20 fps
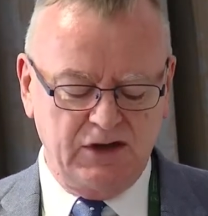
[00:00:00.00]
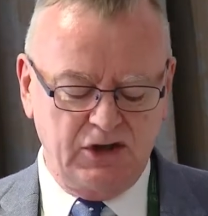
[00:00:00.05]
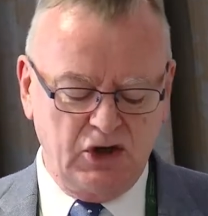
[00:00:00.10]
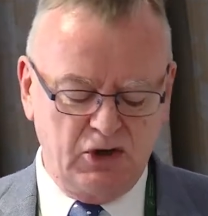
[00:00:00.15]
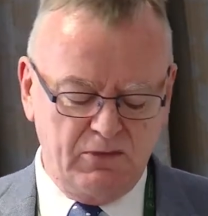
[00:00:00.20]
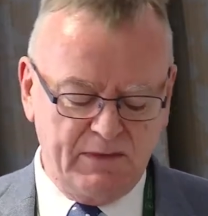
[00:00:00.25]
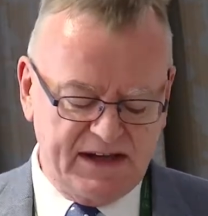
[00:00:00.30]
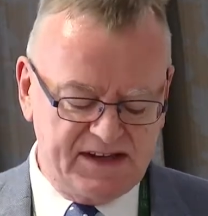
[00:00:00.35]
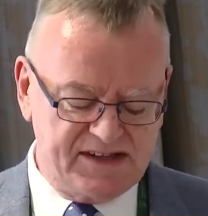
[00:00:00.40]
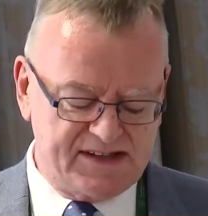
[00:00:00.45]

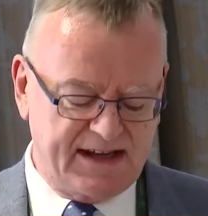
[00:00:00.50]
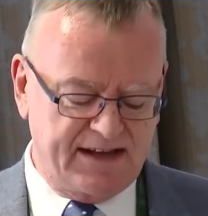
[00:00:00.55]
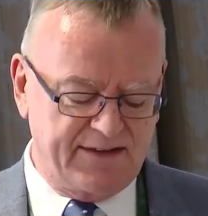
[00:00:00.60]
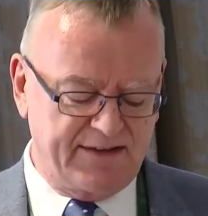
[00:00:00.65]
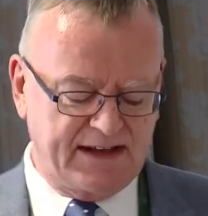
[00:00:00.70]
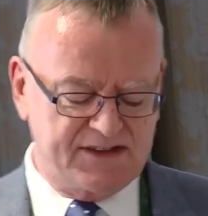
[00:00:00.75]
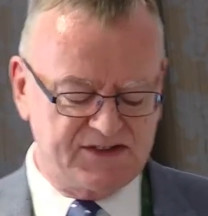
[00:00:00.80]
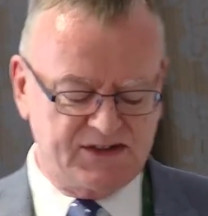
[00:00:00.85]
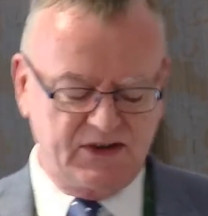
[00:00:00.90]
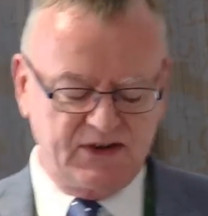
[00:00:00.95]
You may say
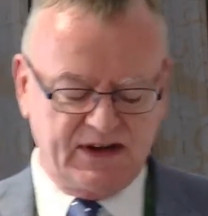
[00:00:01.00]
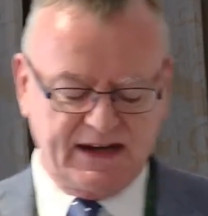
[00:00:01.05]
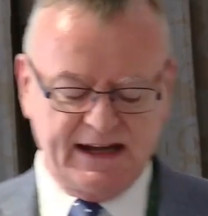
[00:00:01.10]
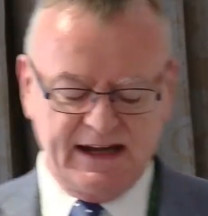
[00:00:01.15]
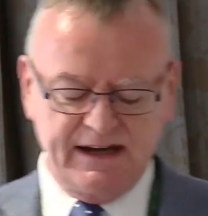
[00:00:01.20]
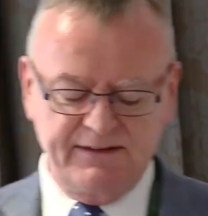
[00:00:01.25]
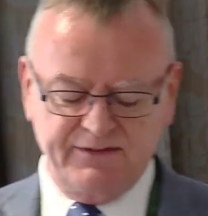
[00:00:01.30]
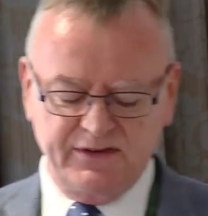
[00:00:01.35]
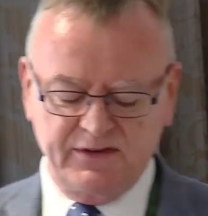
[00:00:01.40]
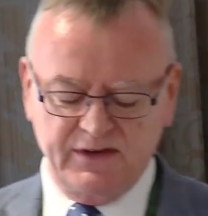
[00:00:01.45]
that's
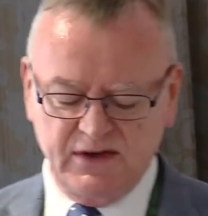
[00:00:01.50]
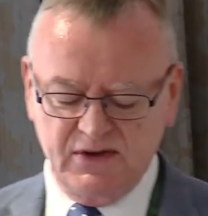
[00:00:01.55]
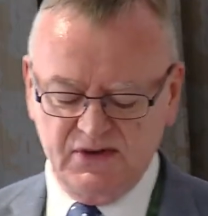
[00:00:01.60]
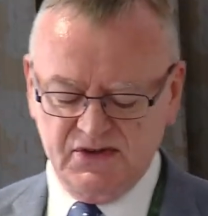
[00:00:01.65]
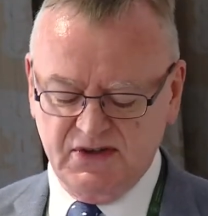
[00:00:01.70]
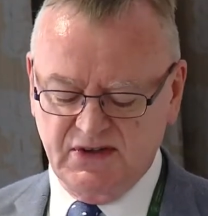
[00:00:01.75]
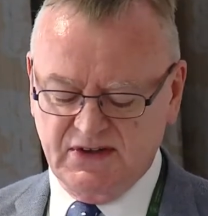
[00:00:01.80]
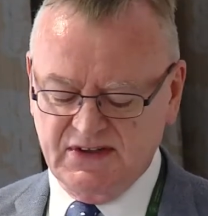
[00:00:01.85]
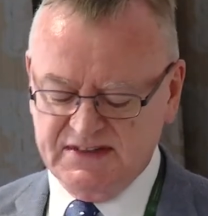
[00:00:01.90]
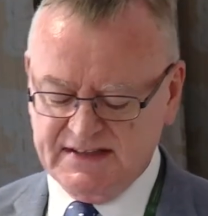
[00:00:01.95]
okay for
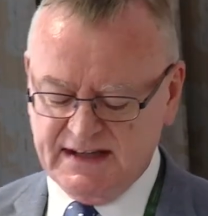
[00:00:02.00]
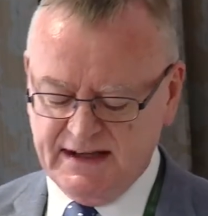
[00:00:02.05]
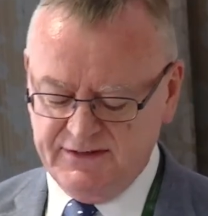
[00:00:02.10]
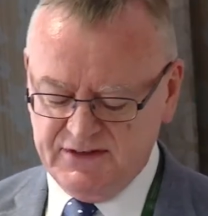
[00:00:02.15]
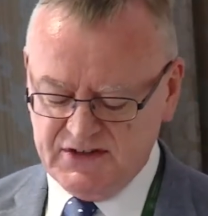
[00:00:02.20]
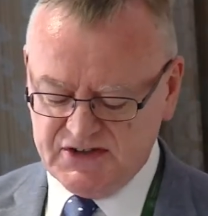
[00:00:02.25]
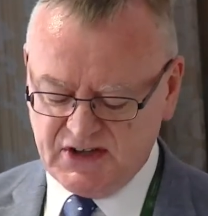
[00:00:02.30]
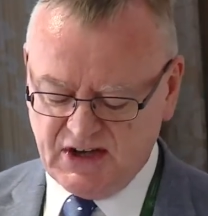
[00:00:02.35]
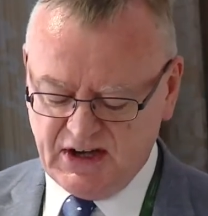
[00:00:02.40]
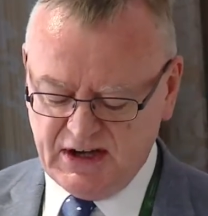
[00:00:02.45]
those who can take
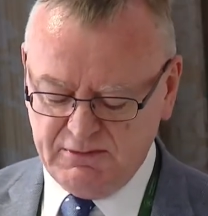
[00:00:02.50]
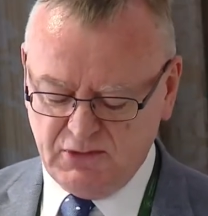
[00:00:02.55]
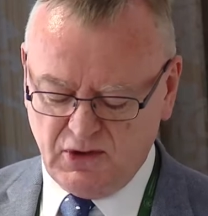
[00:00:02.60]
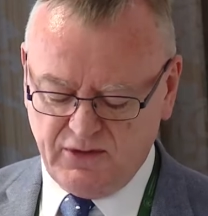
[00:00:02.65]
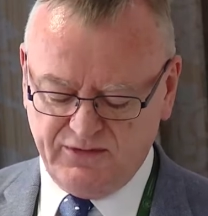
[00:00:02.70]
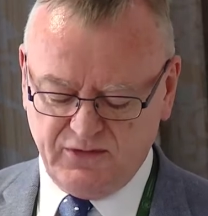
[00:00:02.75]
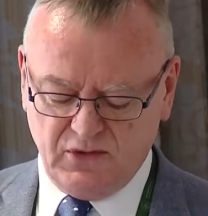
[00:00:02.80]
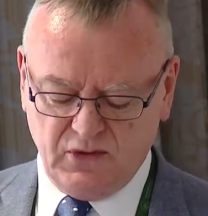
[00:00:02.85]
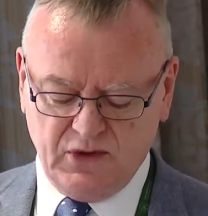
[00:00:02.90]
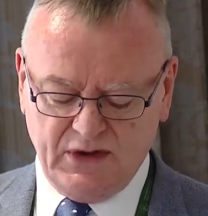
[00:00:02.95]
the time
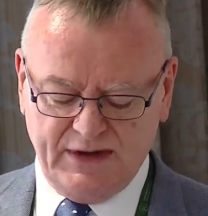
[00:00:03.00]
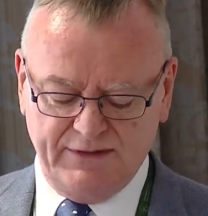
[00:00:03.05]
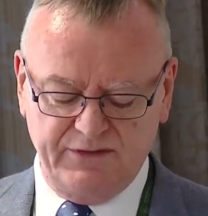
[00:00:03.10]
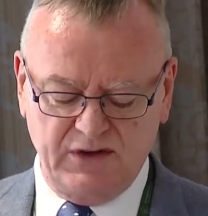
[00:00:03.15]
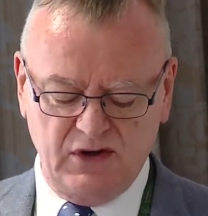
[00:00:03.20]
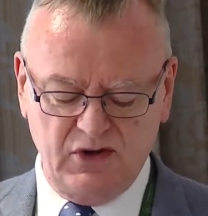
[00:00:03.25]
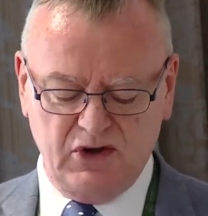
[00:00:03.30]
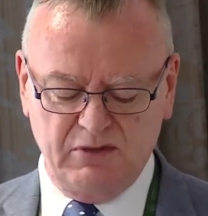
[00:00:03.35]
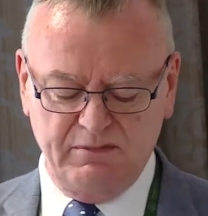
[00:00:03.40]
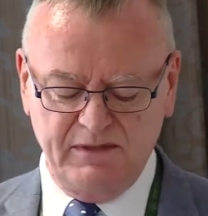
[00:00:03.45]
off or have
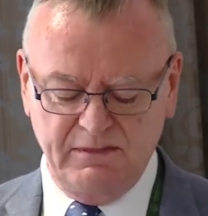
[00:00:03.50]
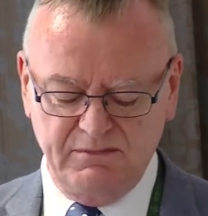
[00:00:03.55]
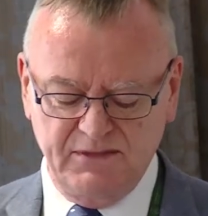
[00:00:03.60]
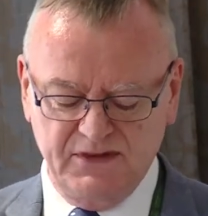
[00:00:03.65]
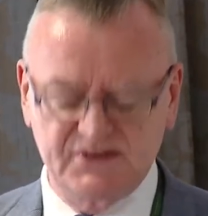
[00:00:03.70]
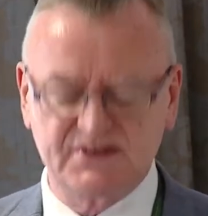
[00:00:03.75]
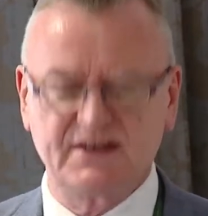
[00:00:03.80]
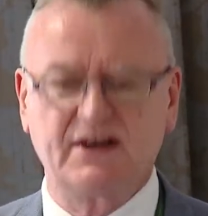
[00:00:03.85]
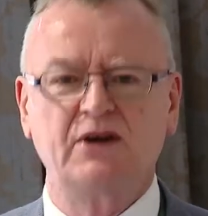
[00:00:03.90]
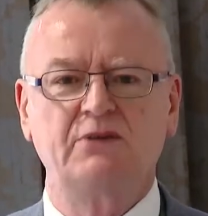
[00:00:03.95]
no
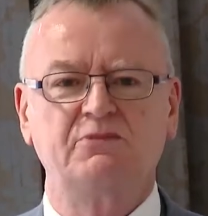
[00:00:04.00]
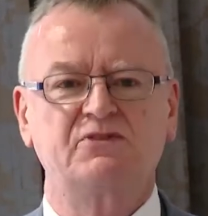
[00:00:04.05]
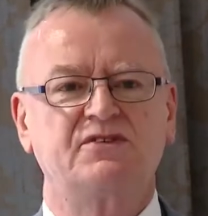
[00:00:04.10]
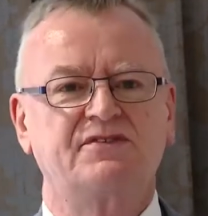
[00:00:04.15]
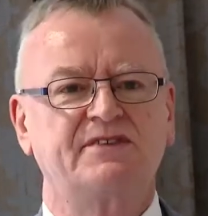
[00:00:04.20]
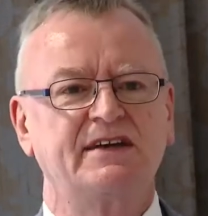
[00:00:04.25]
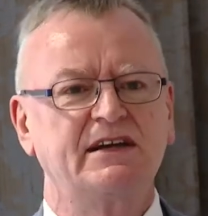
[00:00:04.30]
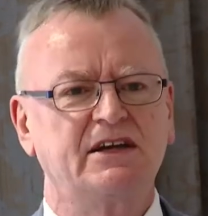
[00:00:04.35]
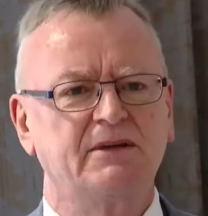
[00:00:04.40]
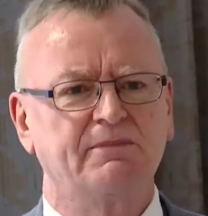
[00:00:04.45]
commitments at home to
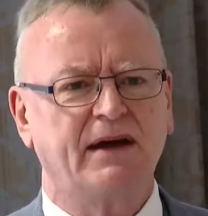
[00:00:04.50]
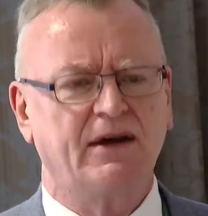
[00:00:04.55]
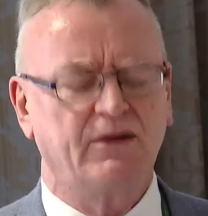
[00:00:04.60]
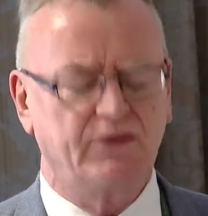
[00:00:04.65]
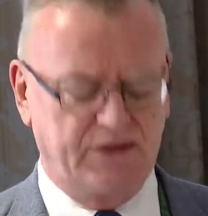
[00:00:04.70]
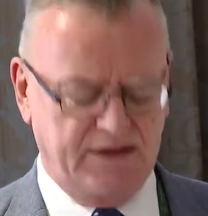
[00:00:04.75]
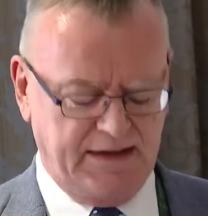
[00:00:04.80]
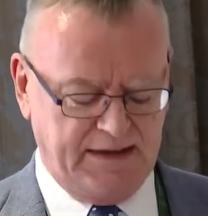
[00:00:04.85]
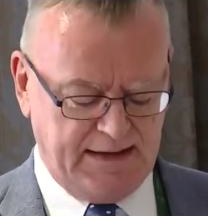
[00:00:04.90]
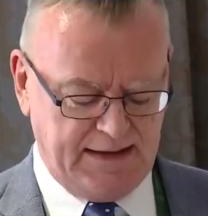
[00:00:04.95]
think
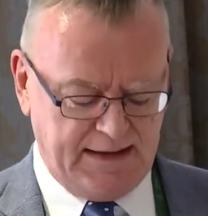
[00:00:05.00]
about,